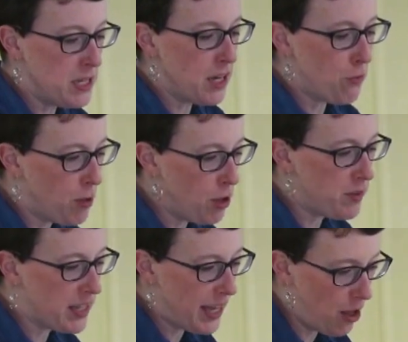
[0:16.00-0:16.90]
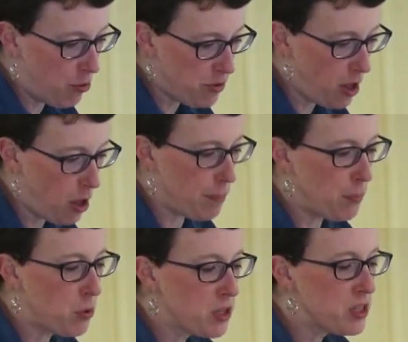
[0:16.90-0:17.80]
of Pelvic Health, a
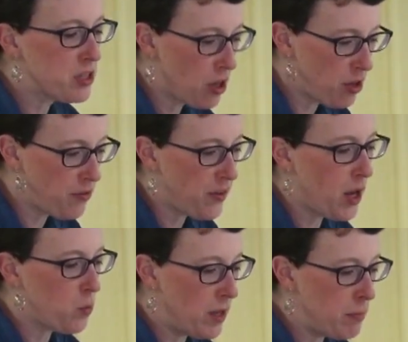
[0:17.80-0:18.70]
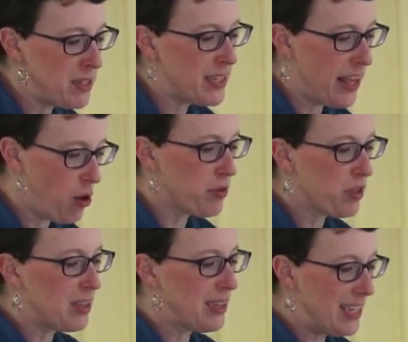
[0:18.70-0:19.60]
board-certified women's health
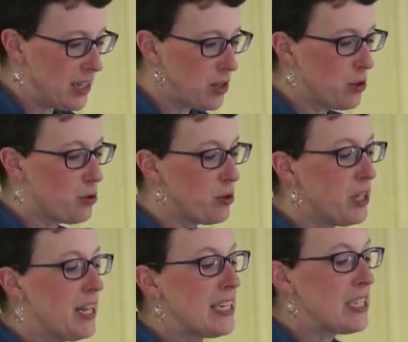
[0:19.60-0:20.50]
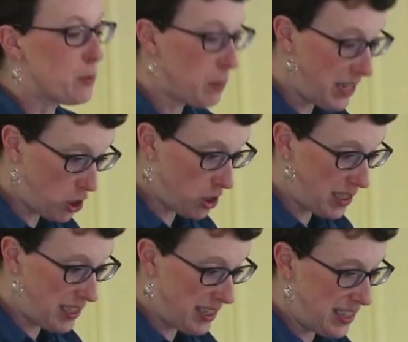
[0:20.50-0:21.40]
clinical
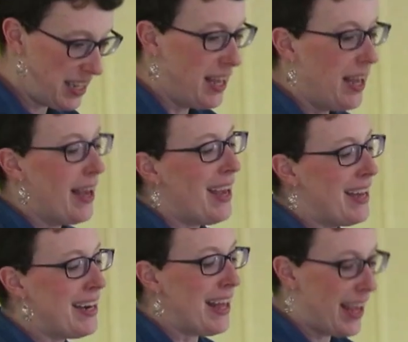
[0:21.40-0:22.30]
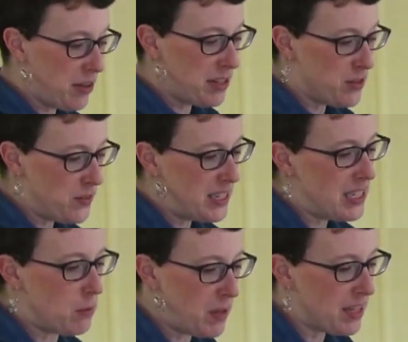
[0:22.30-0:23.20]
specialist, and
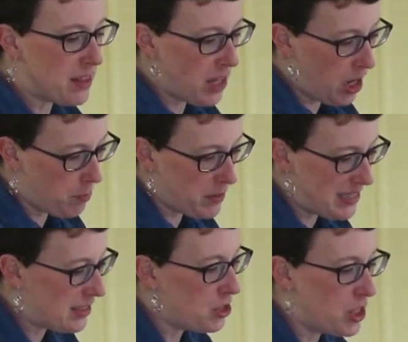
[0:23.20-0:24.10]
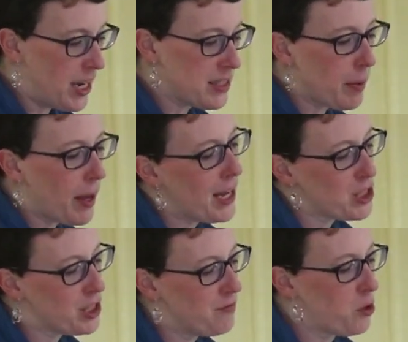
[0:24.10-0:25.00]
LSVT big therapist. She has a
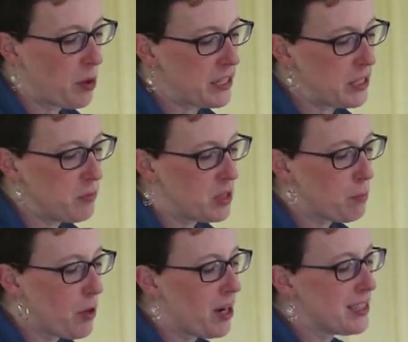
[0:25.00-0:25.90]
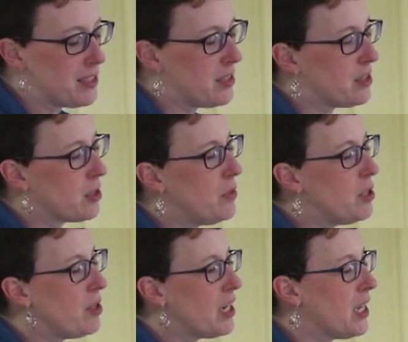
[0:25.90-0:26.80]
passion for working with the Parkinson's
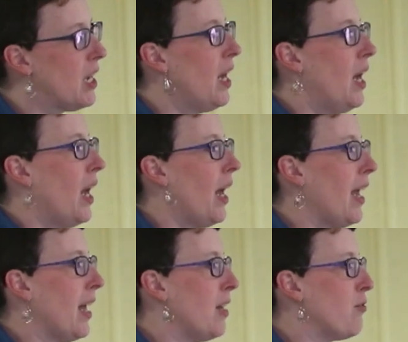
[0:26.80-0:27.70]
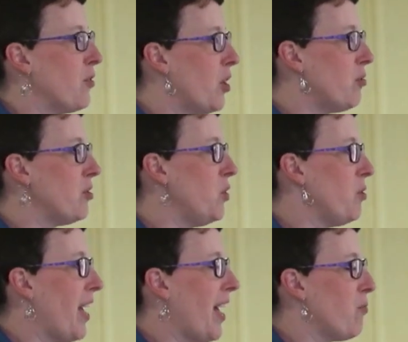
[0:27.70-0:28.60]
community, and for those of
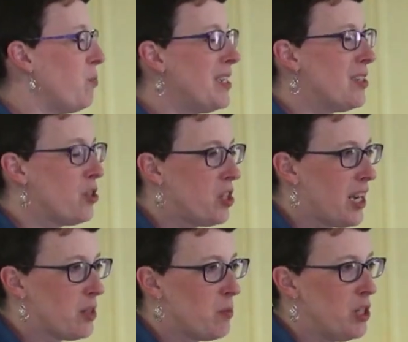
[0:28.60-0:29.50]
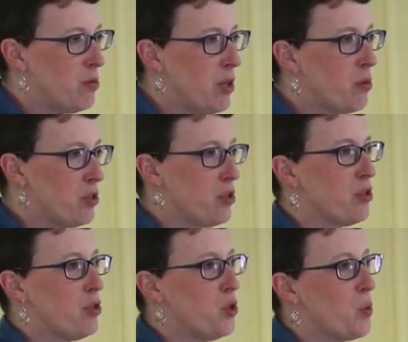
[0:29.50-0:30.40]
you that have been to Jazma, you know it's
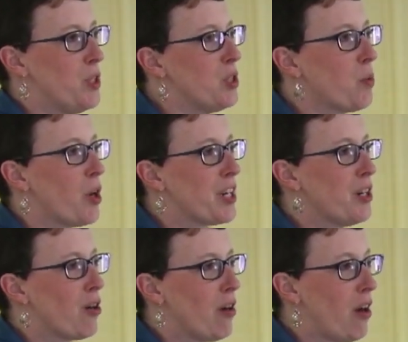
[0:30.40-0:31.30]
just a joy to walk in her